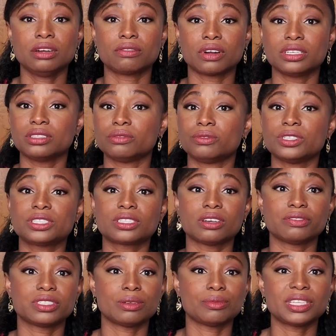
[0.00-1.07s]
run the risk
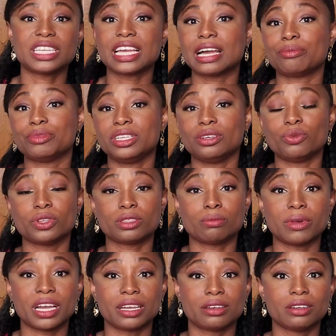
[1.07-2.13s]
of something happening with
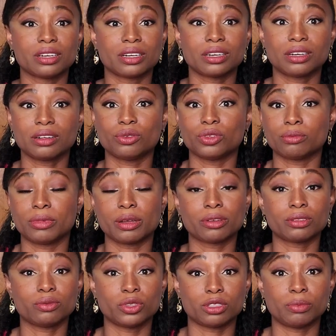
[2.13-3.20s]
my girl,
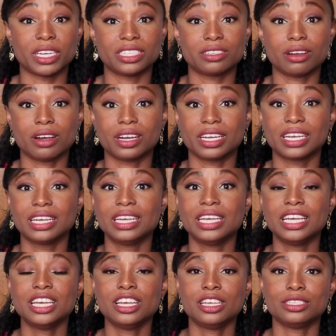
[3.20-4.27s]
with my dog.
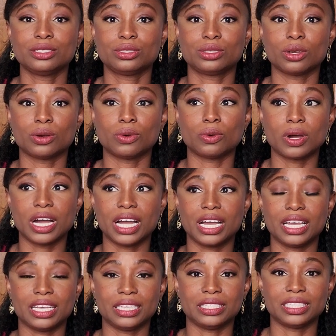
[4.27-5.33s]
So
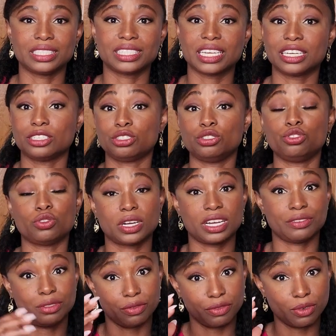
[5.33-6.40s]
I decided to
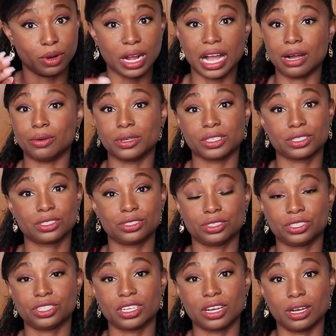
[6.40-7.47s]
drive the 4 hours to
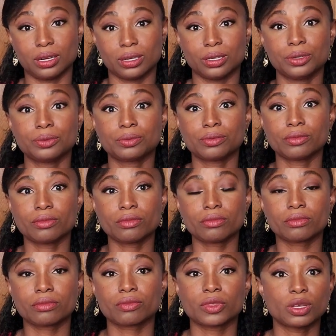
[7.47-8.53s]
Chicago,
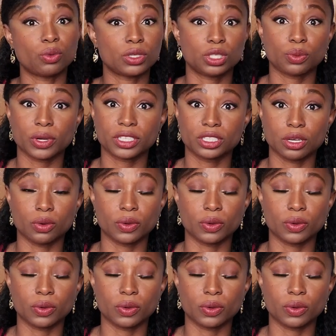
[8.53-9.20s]
which worked